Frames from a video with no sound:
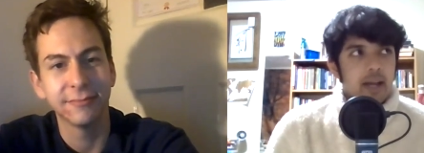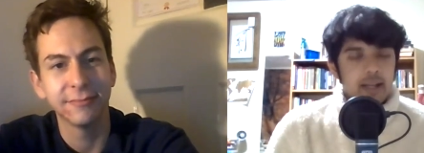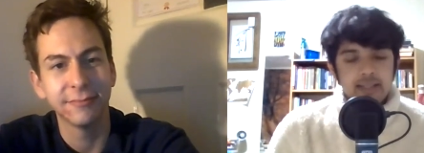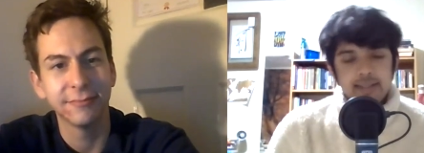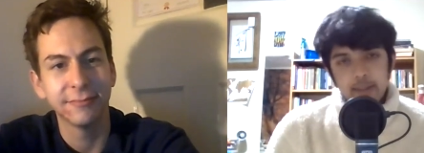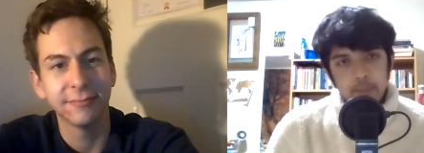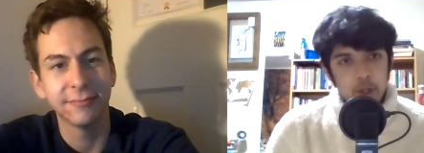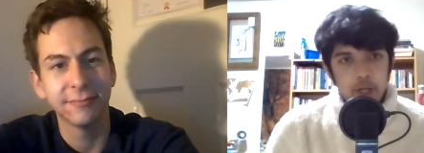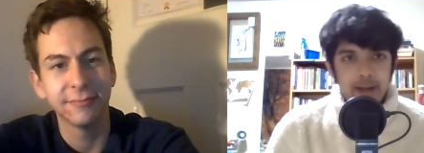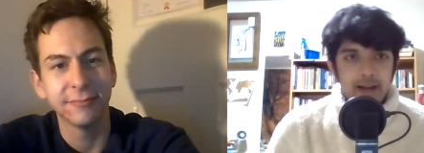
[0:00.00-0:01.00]
Speaker 1: I can see your
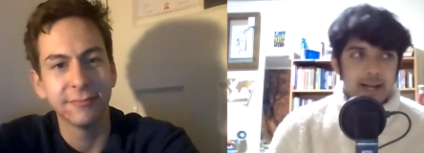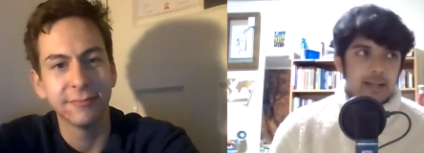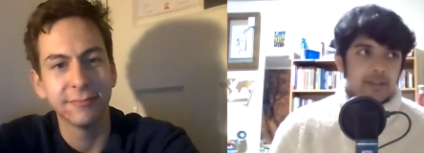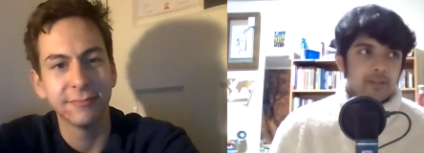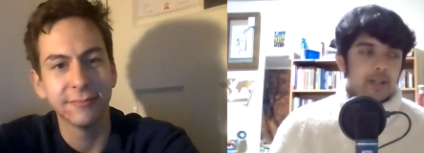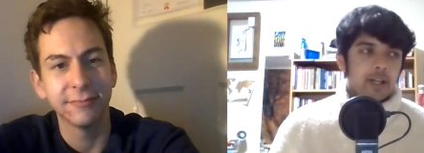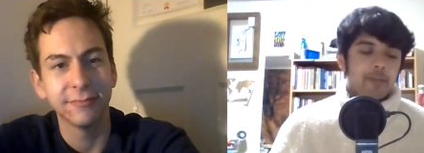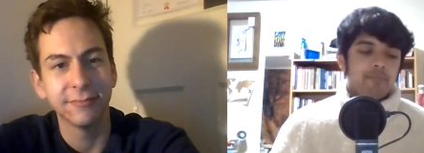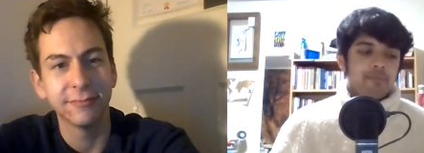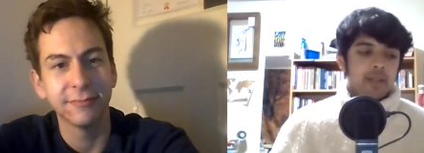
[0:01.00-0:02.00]
point about
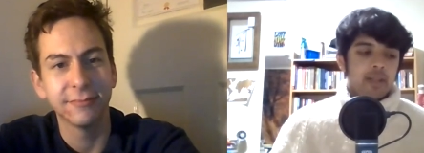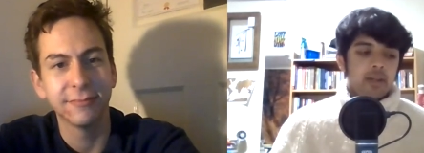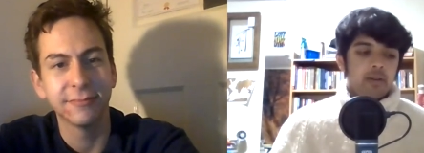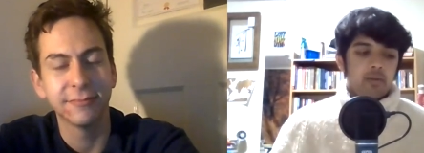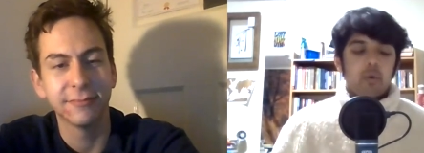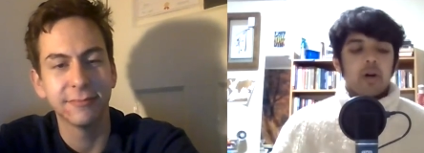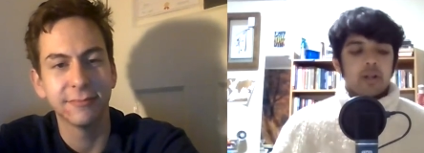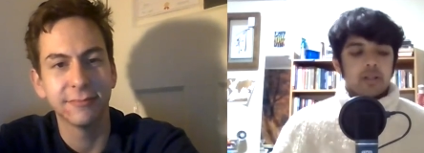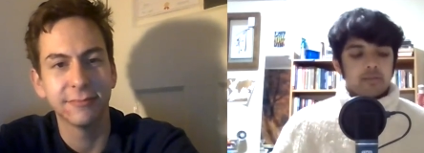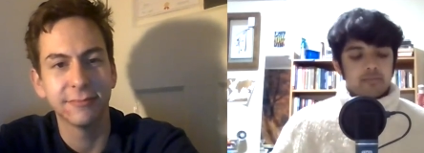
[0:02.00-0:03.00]
how what
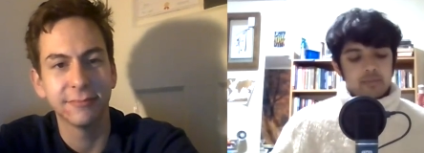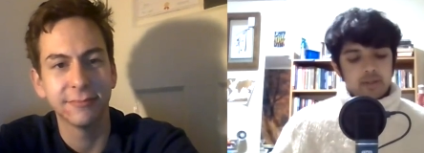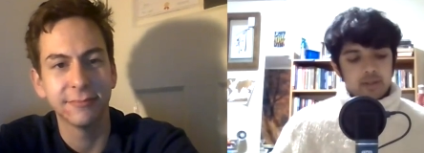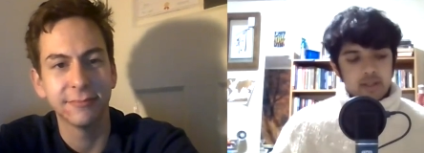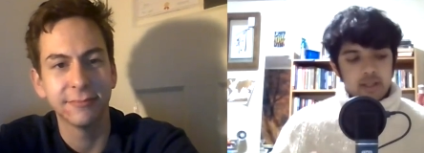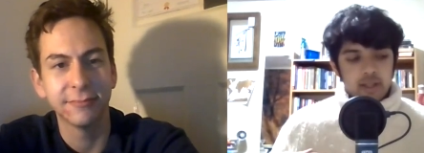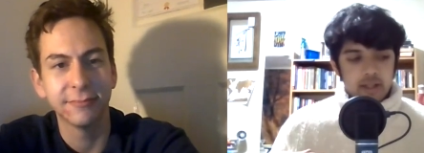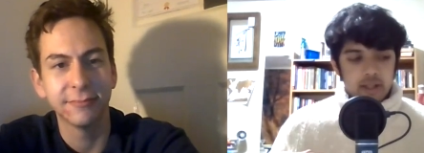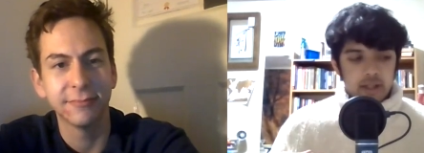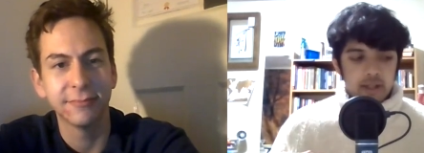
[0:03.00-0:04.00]

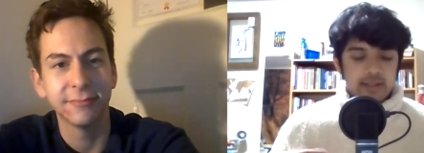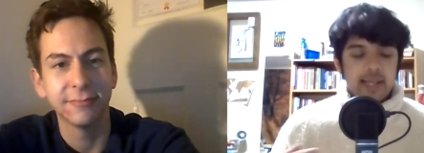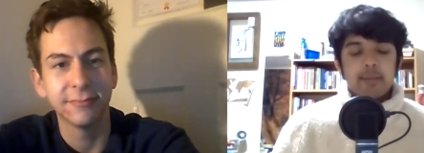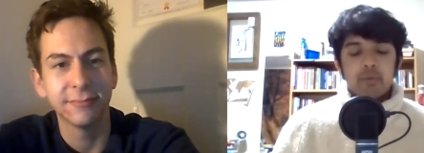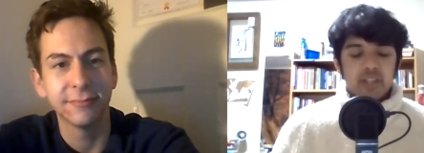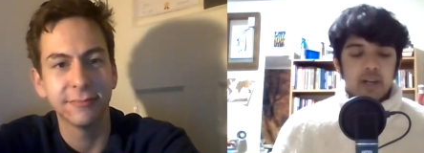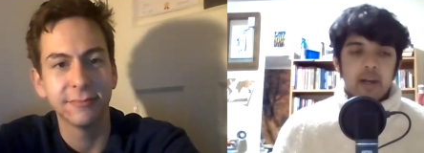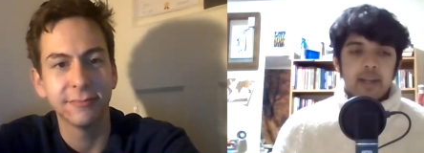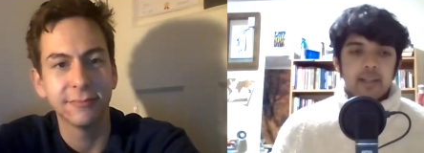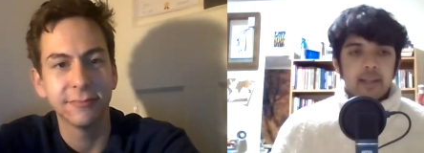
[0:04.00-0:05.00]
the tables are
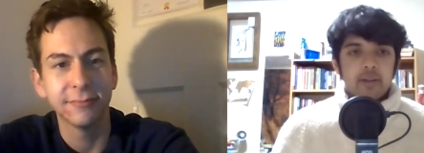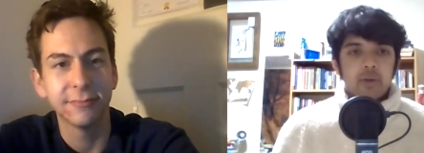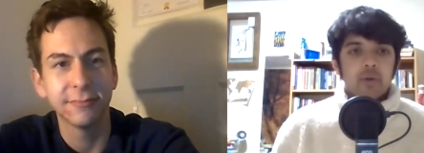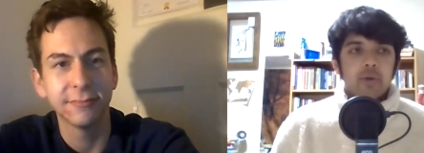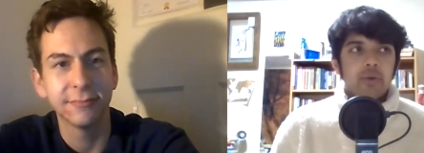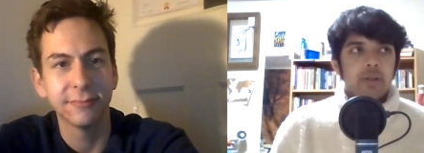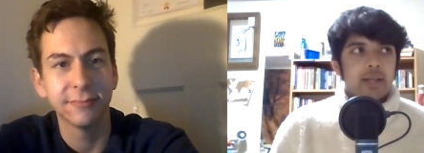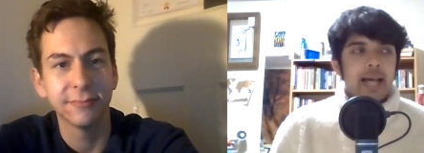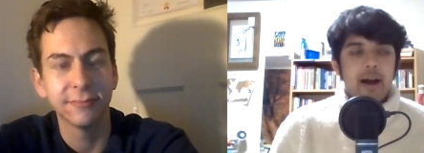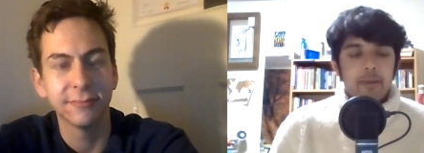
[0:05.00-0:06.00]
like in hall,
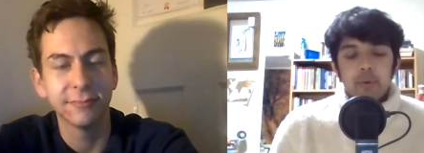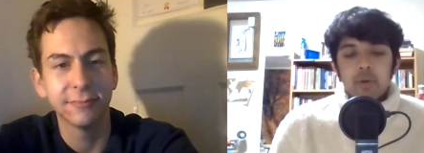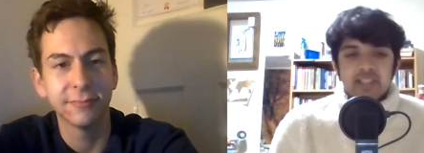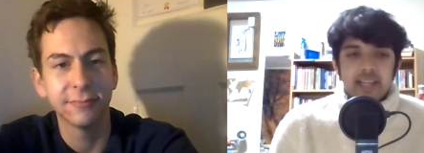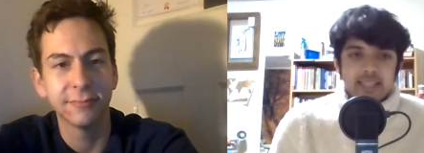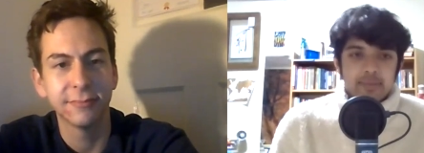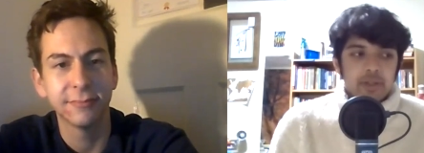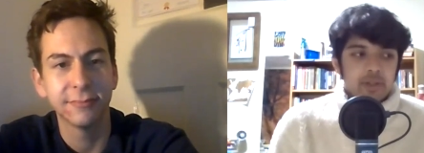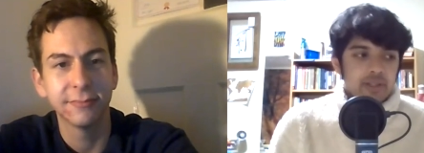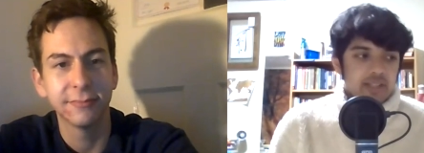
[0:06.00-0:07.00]
how important that is,
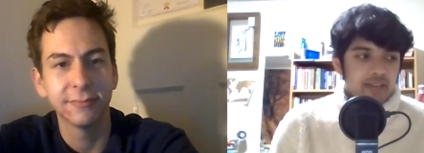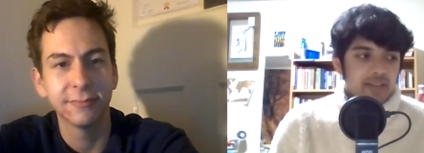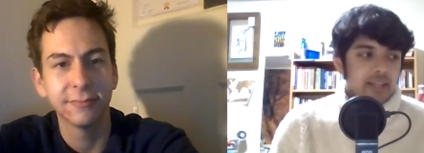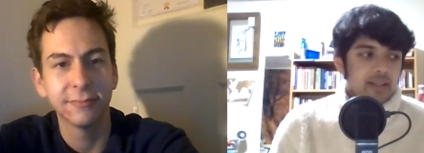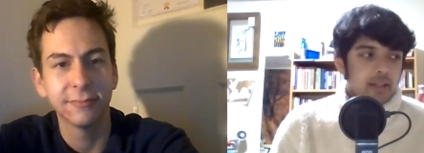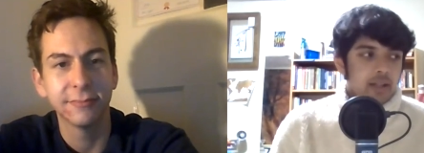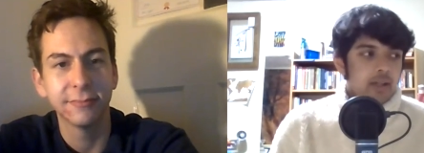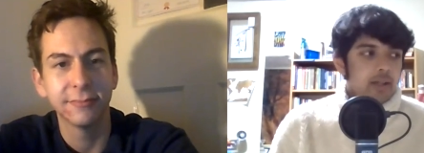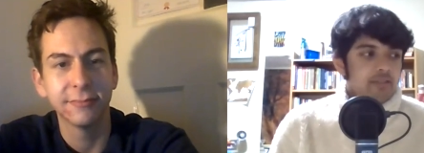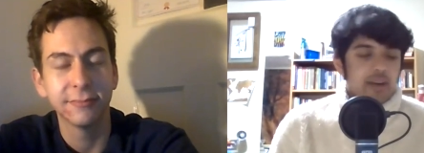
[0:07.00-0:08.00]
because I think
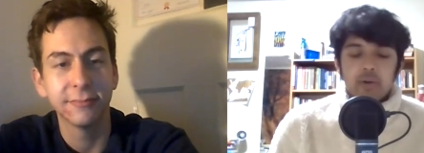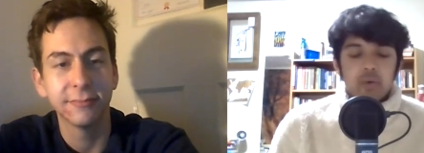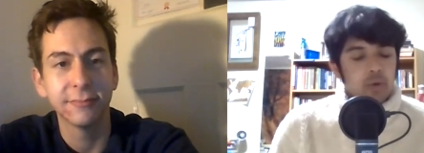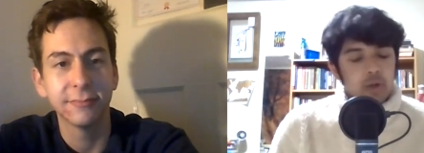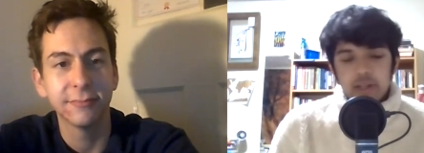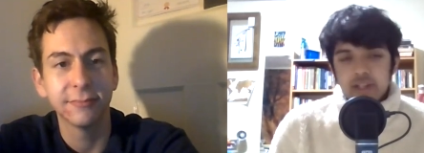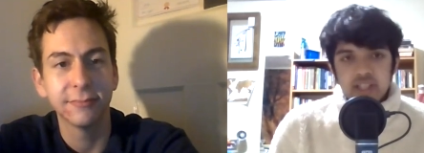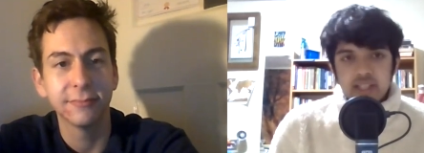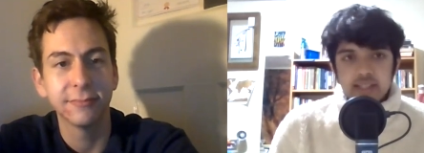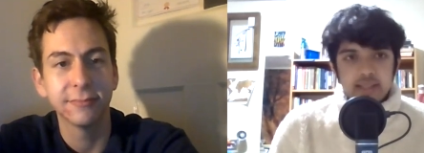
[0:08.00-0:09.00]
throughout all
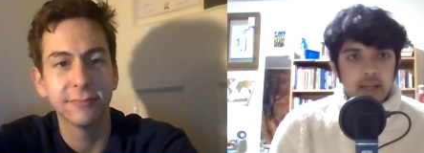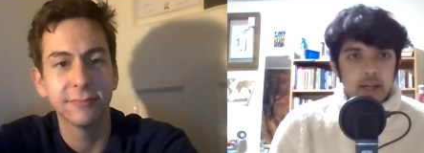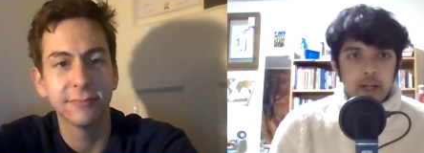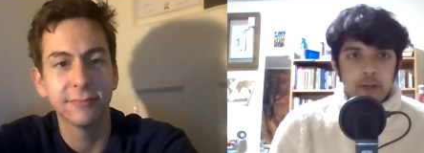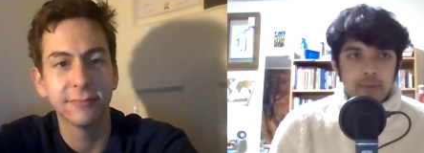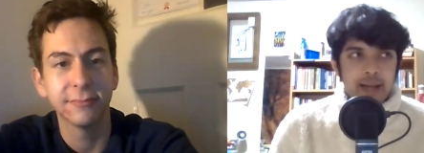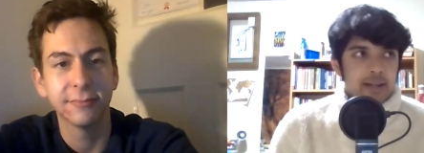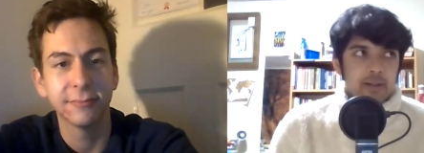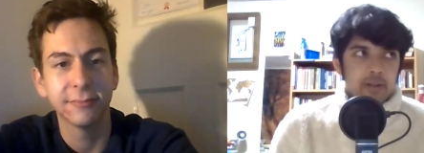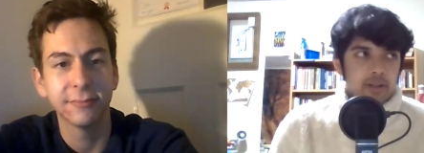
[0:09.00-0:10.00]
colleges and
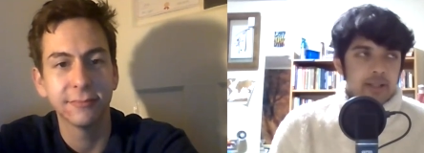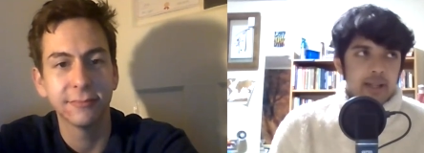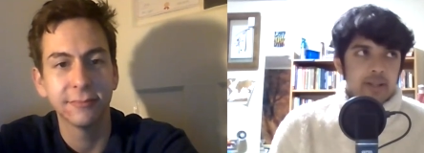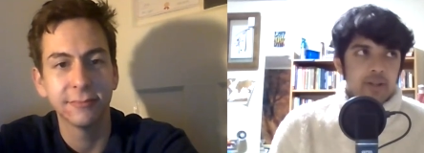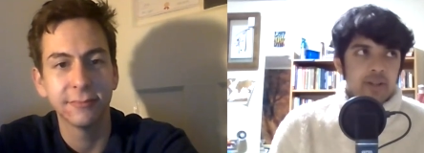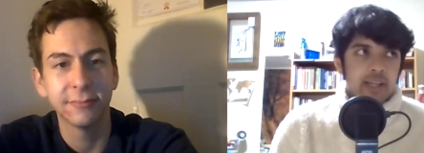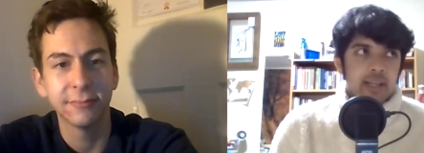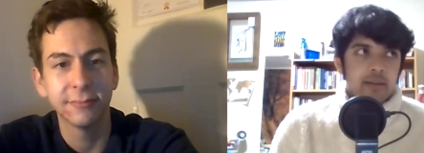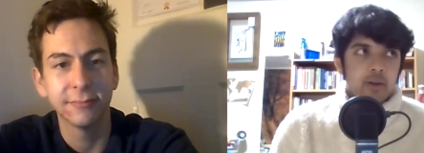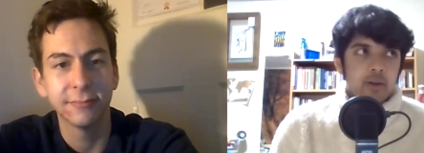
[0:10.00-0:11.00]
in
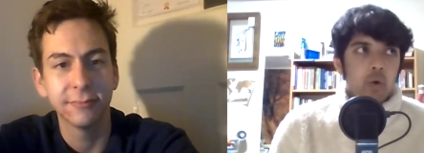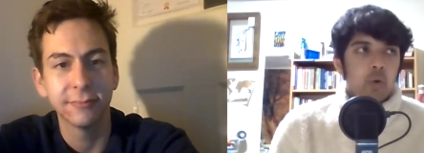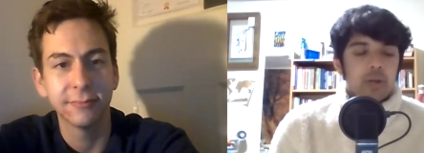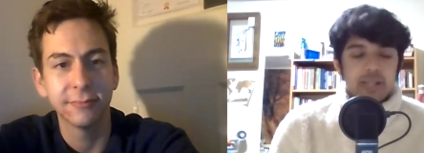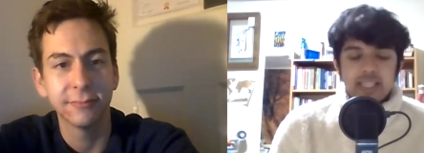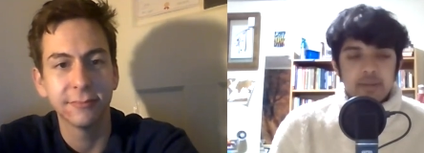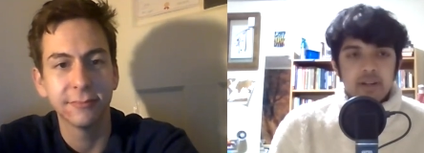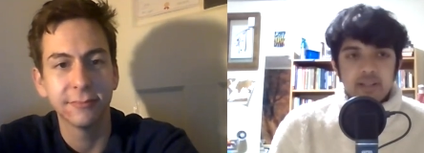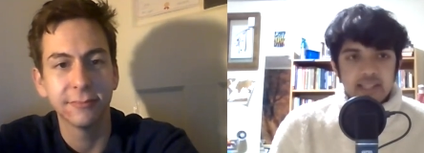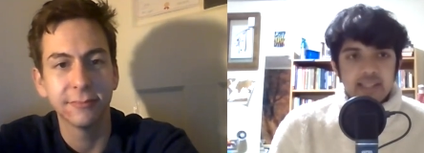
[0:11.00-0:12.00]
uni,
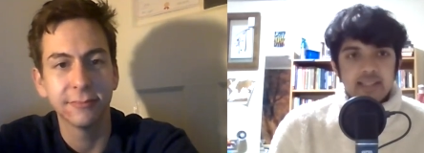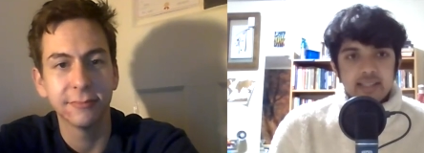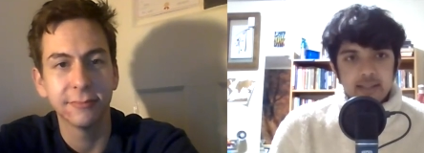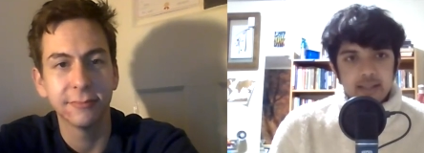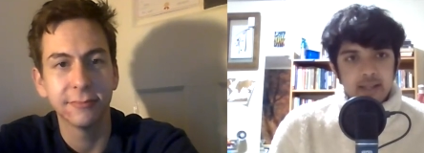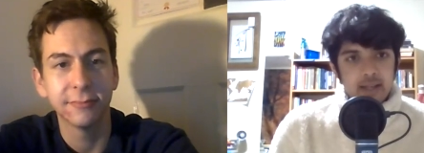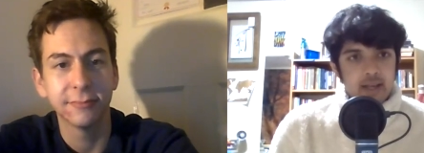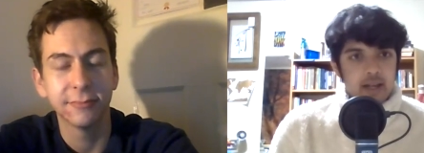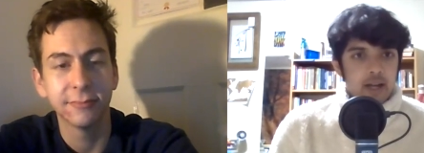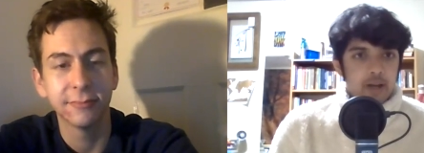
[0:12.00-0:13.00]
hall experience
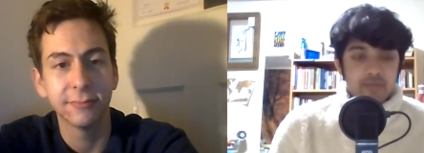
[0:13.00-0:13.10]
is